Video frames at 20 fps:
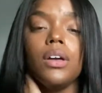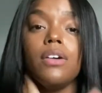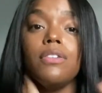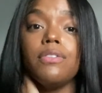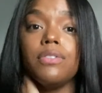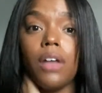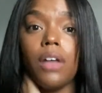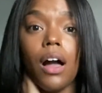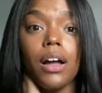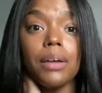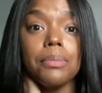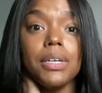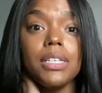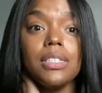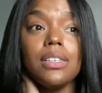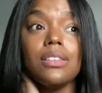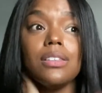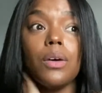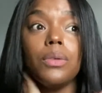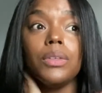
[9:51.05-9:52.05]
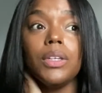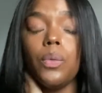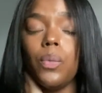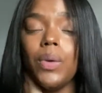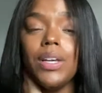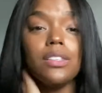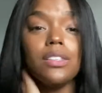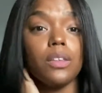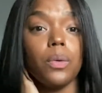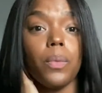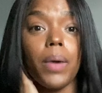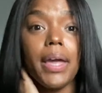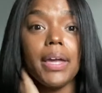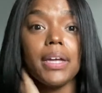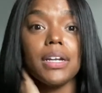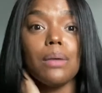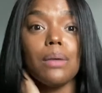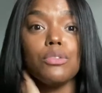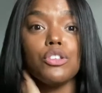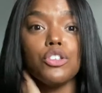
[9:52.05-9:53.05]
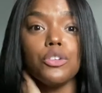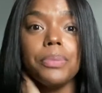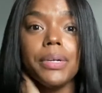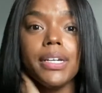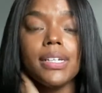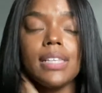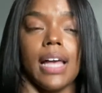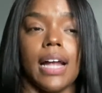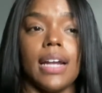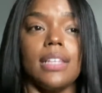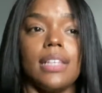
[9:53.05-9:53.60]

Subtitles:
Vlogmas is only weeks away, and I'm super excited.